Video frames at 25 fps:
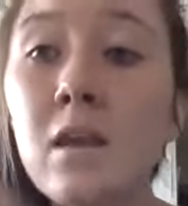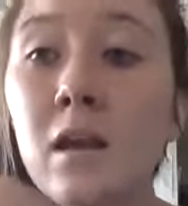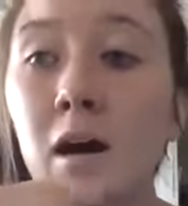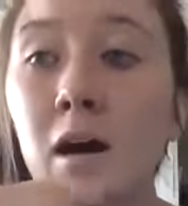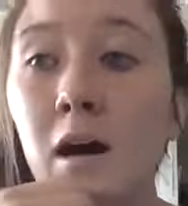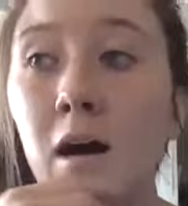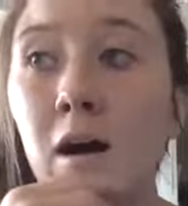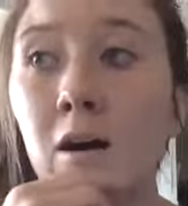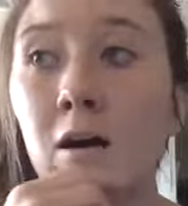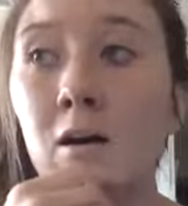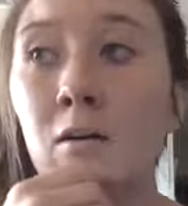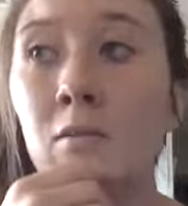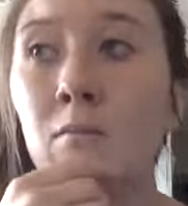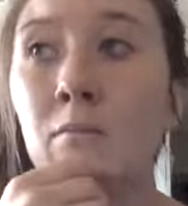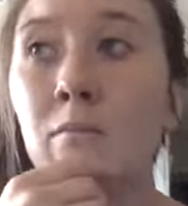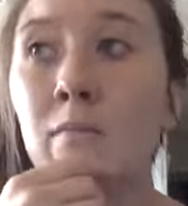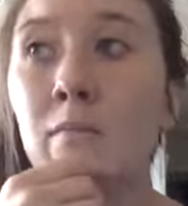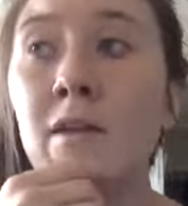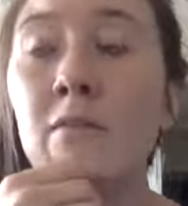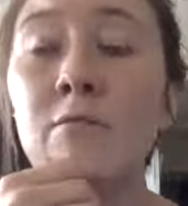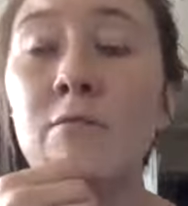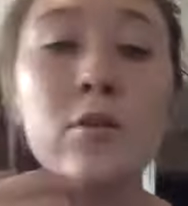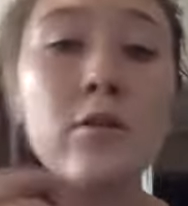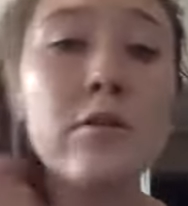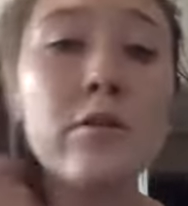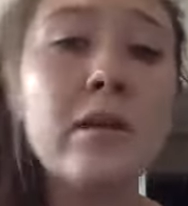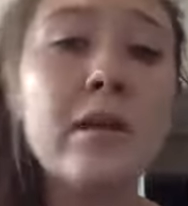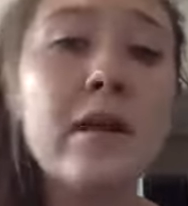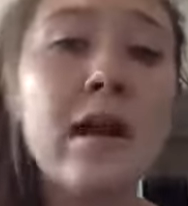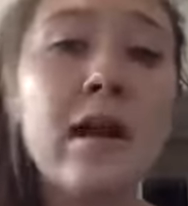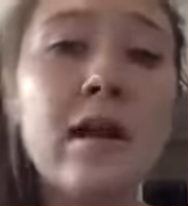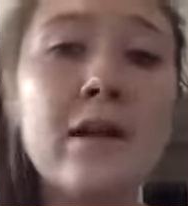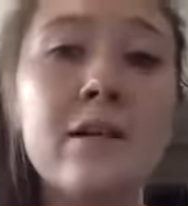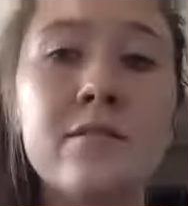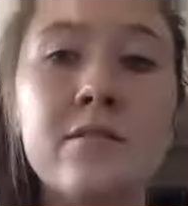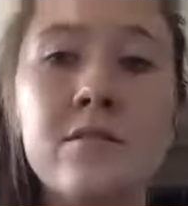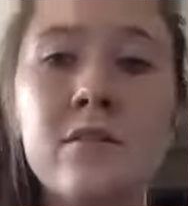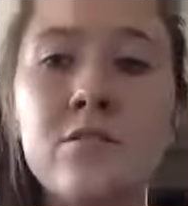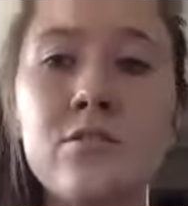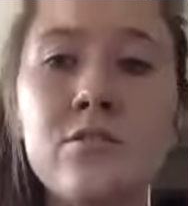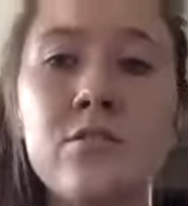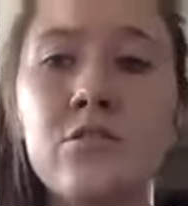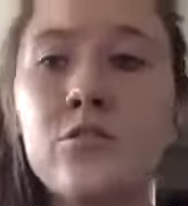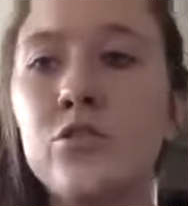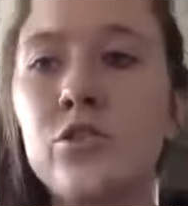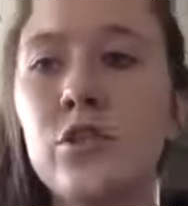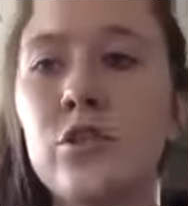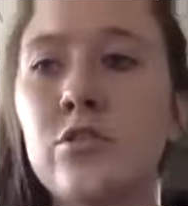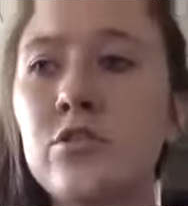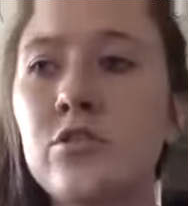And really, guys, this
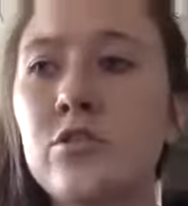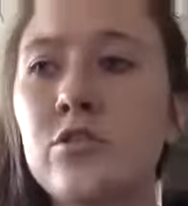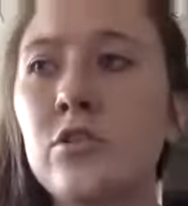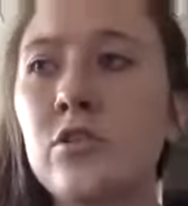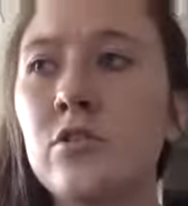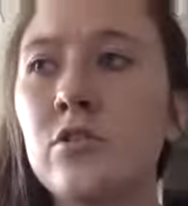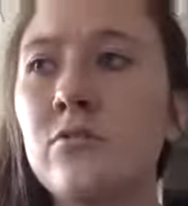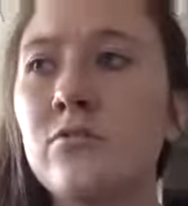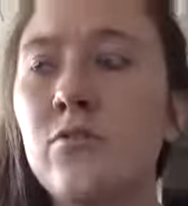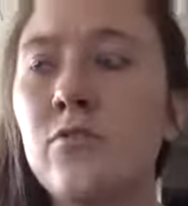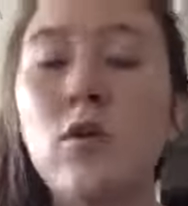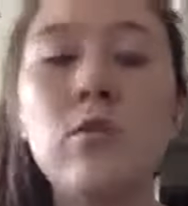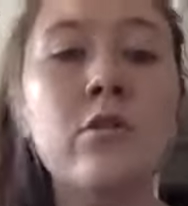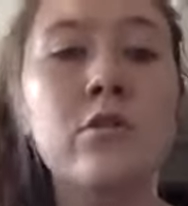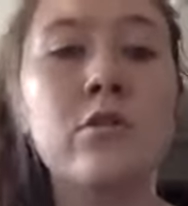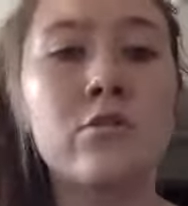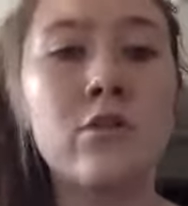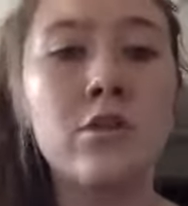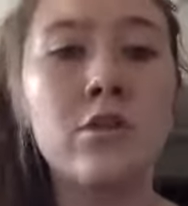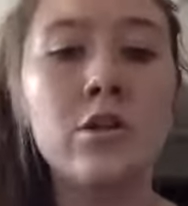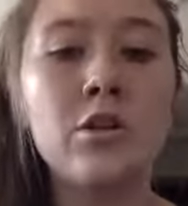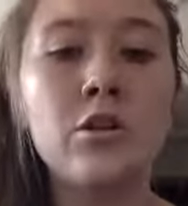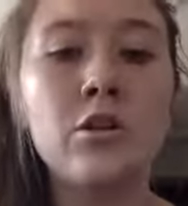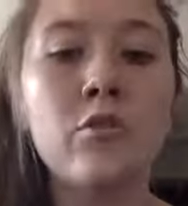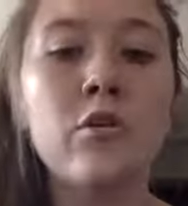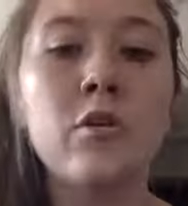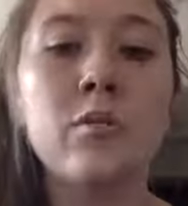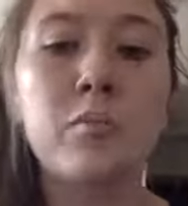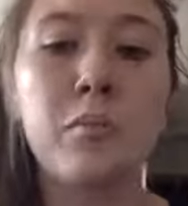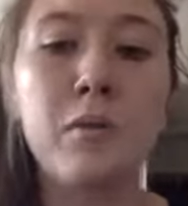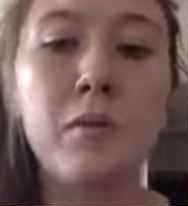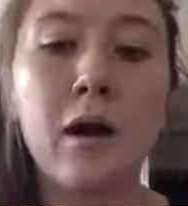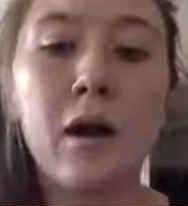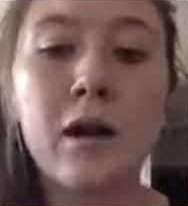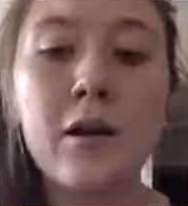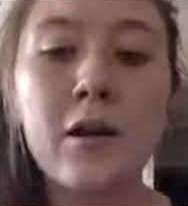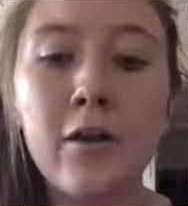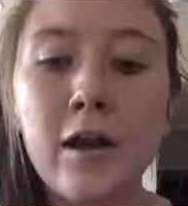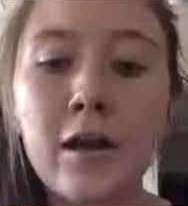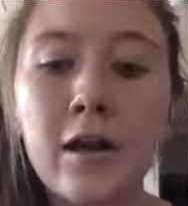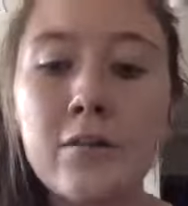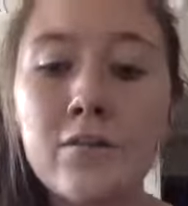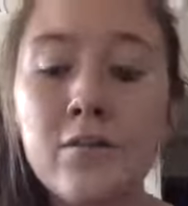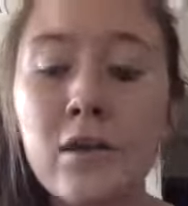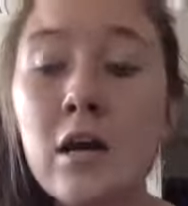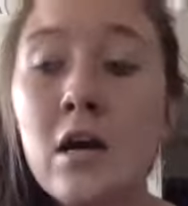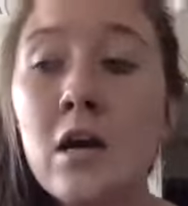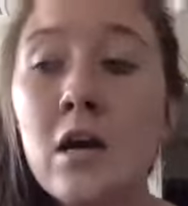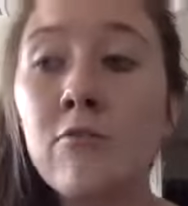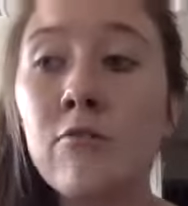is just to focus on your progress,
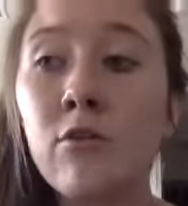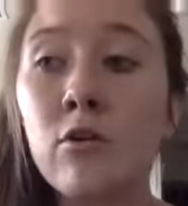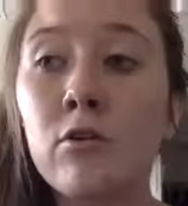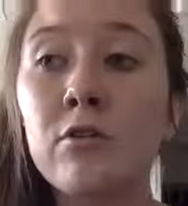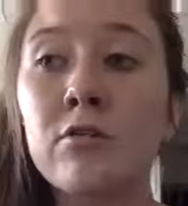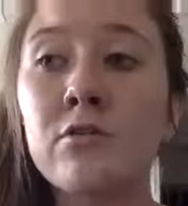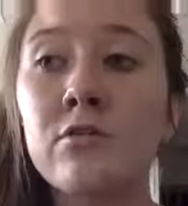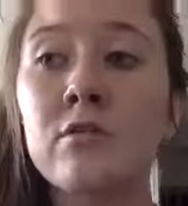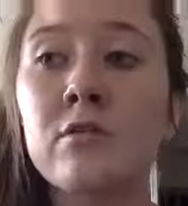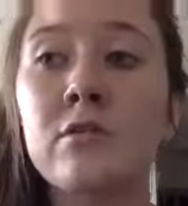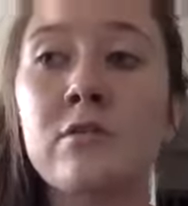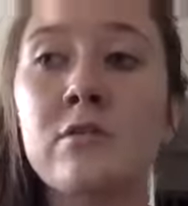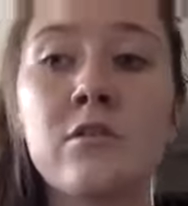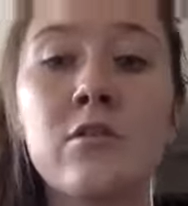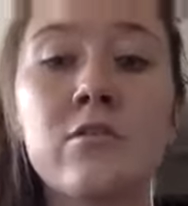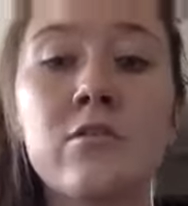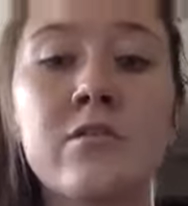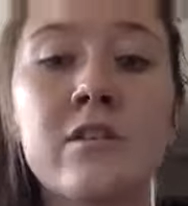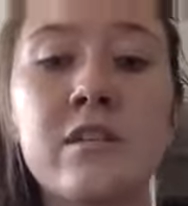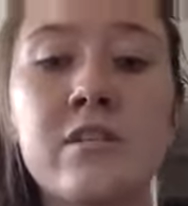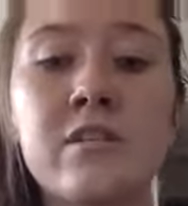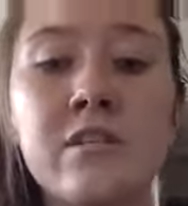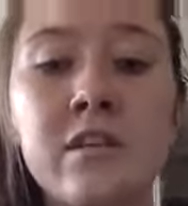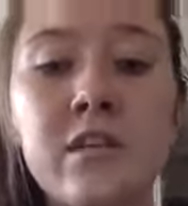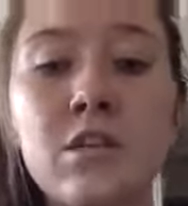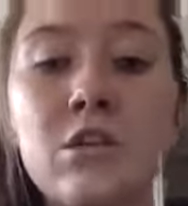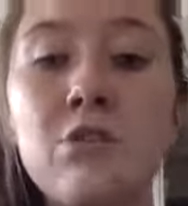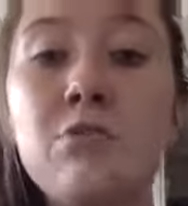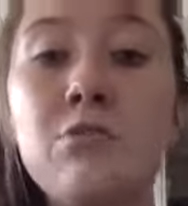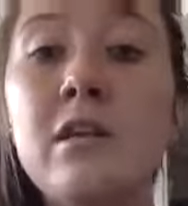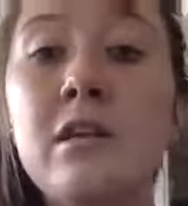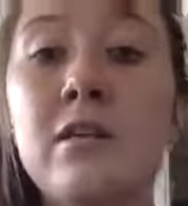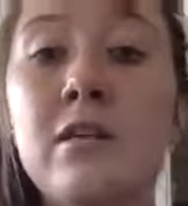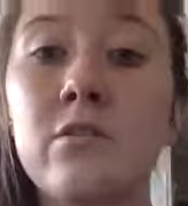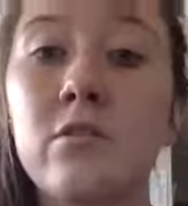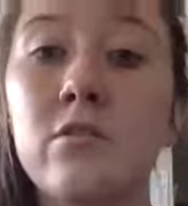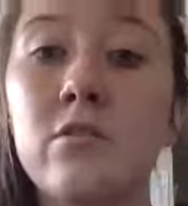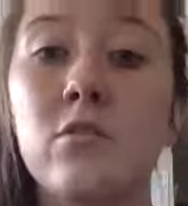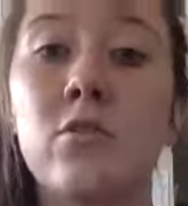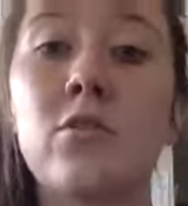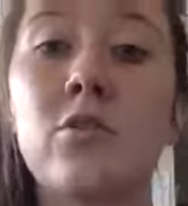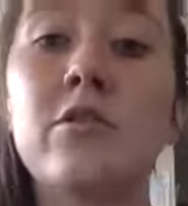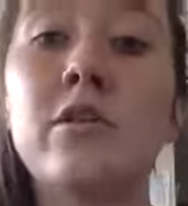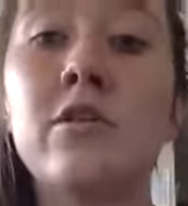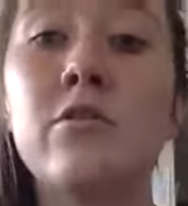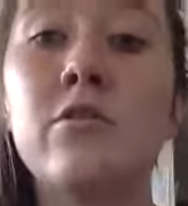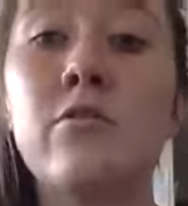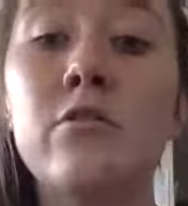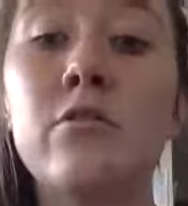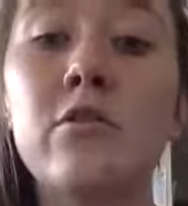focus on the skill sets that you need to
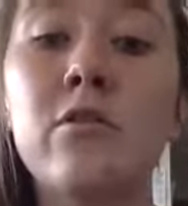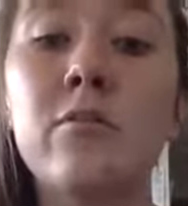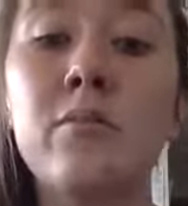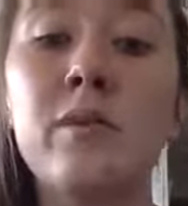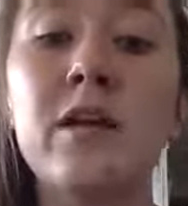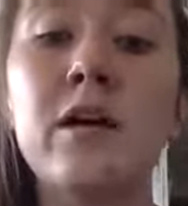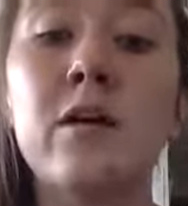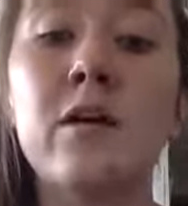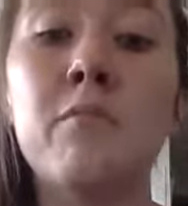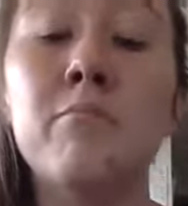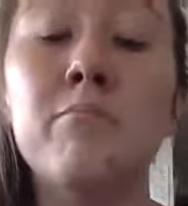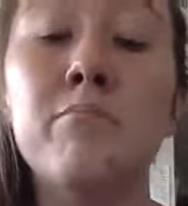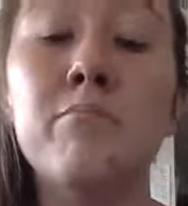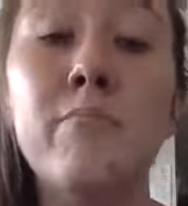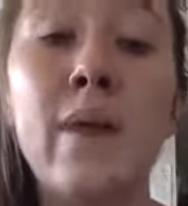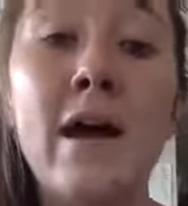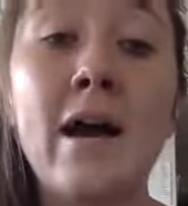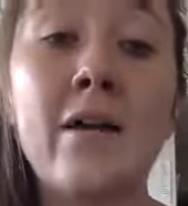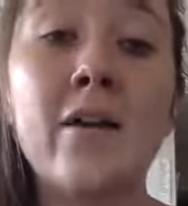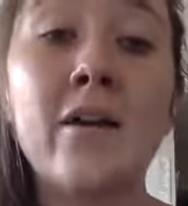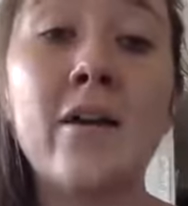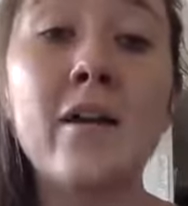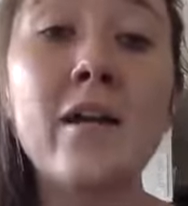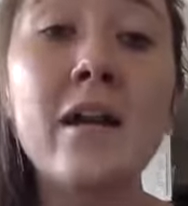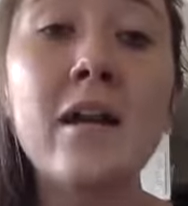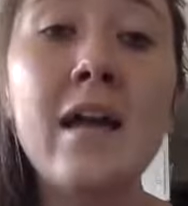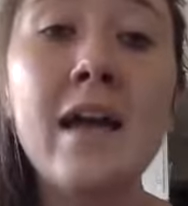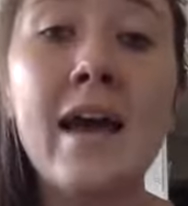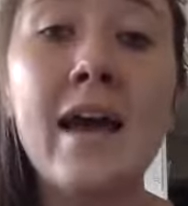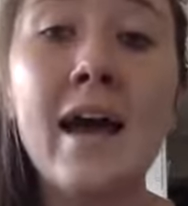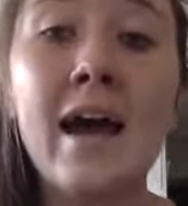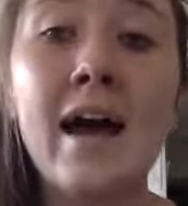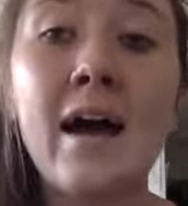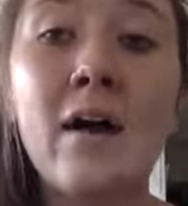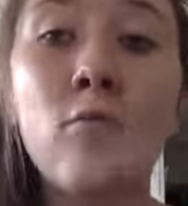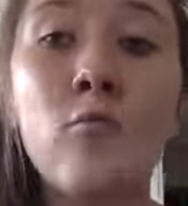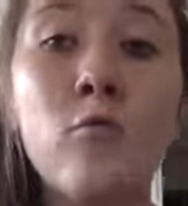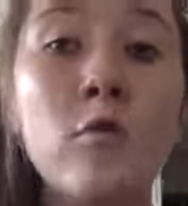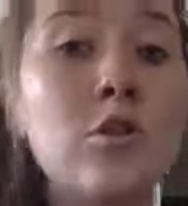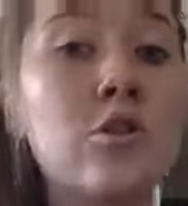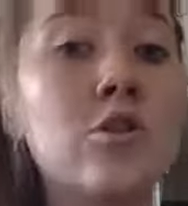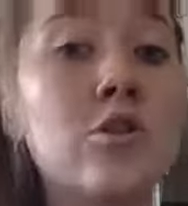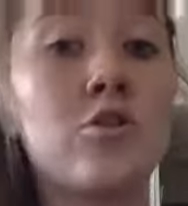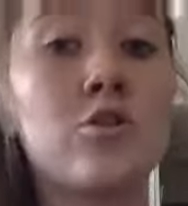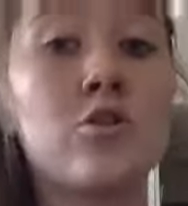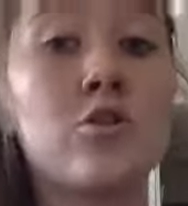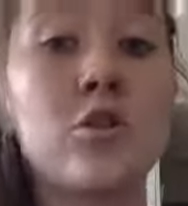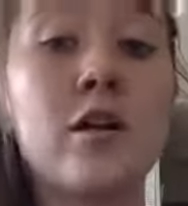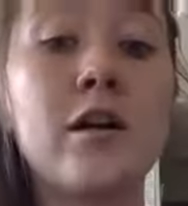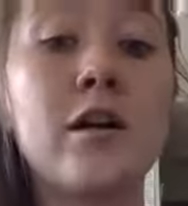learn in order to become better at what
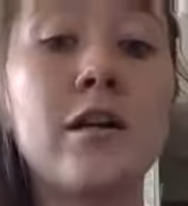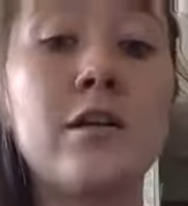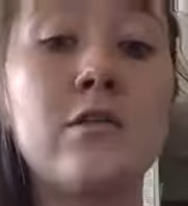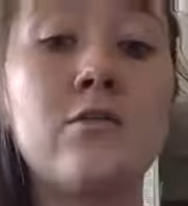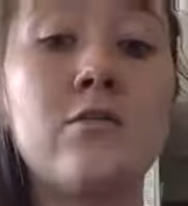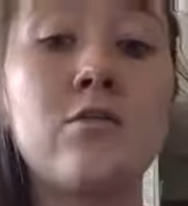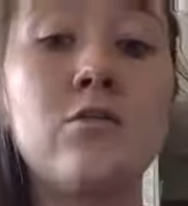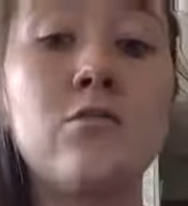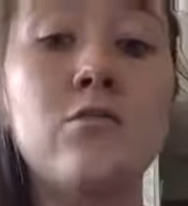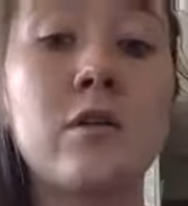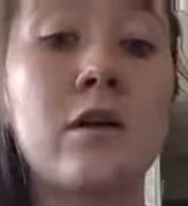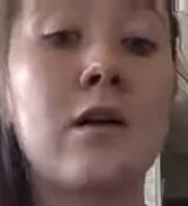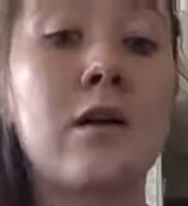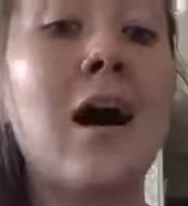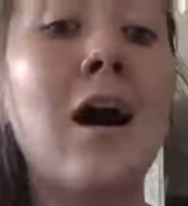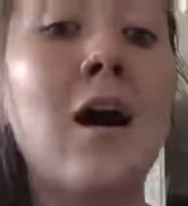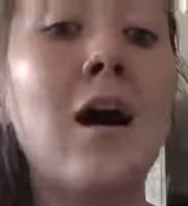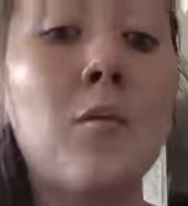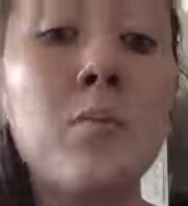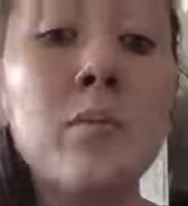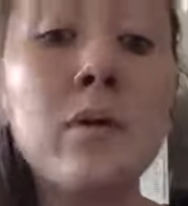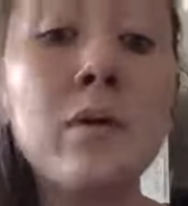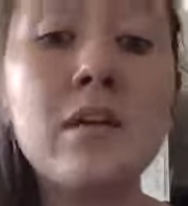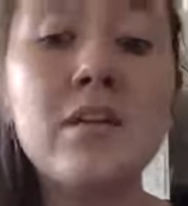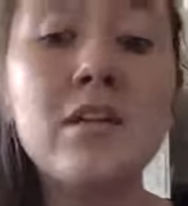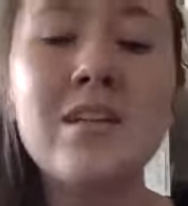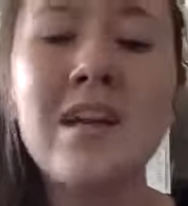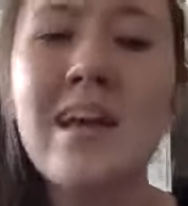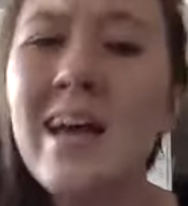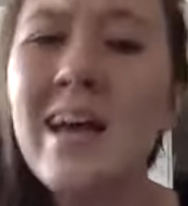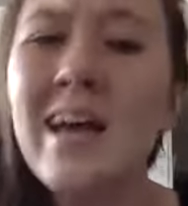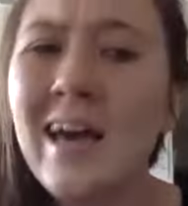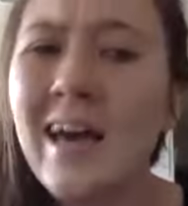you're trying to accomplish.